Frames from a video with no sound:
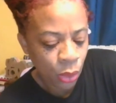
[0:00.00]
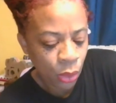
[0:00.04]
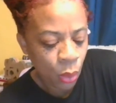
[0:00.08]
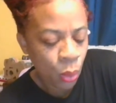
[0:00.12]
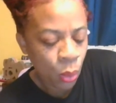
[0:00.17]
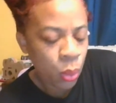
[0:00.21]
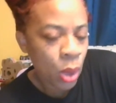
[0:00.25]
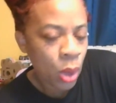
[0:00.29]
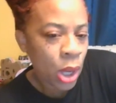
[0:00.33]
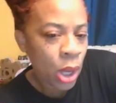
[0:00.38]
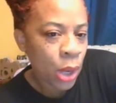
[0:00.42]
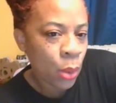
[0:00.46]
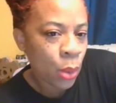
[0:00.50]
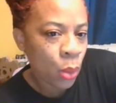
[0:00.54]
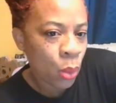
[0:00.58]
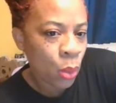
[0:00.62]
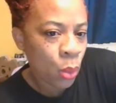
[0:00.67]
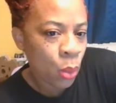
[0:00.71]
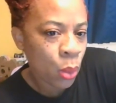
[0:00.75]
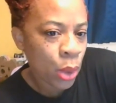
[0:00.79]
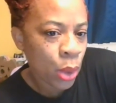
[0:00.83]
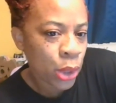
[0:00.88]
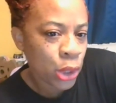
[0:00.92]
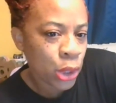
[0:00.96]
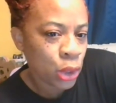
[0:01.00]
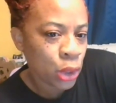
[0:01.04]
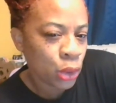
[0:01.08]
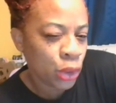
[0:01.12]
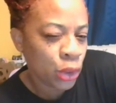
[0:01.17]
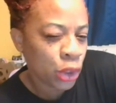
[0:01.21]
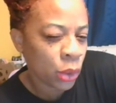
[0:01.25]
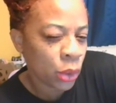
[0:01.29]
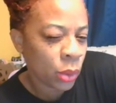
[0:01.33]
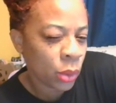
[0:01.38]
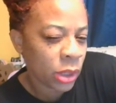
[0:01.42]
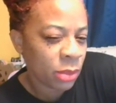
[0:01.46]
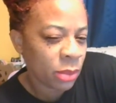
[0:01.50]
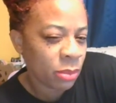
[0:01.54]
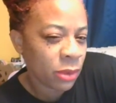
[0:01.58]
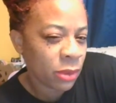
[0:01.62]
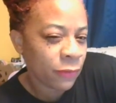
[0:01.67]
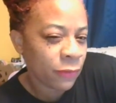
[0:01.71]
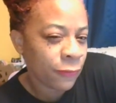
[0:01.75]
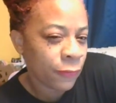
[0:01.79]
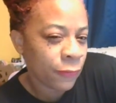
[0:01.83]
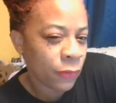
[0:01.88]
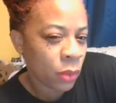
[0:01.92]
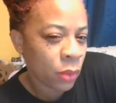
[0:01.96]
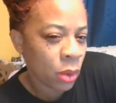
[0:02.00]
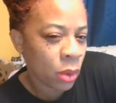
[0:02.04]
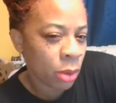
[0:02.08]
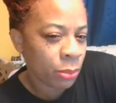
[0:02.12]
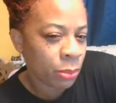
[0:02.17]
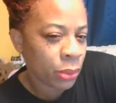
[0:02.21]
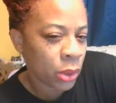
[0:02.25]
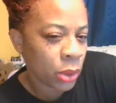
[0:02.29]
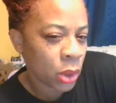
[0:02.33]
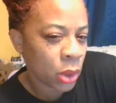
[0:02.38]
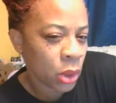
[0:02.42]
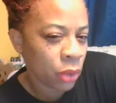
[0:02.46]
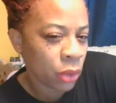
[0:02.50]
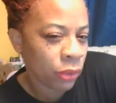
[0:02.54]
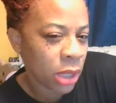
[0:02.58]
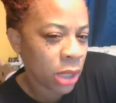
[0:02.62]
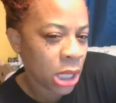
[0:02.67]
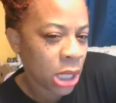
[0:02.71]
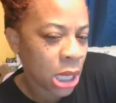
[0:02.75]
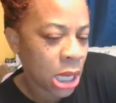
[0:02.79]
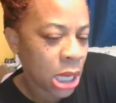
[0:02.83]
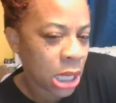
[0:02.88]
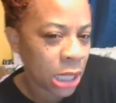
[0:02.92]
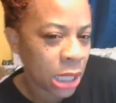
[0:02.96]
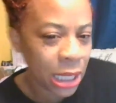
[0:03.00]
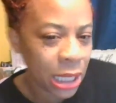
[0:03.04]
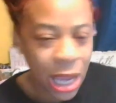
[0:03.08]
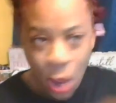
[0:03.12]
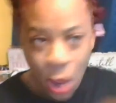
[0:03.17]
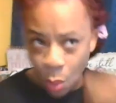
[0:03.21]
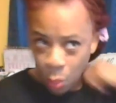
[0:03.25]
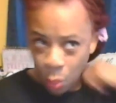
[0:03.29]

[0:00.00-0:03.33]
what were you doing before put a ring on it?